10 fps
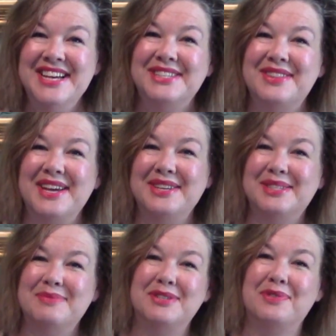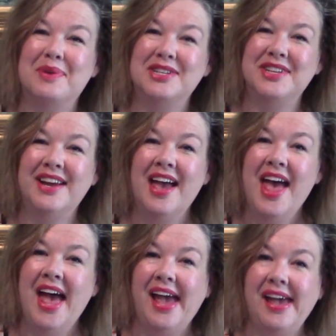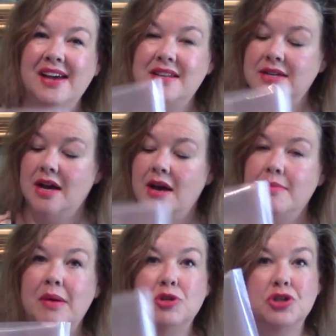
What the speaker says: So thank you so much for watching, and I'm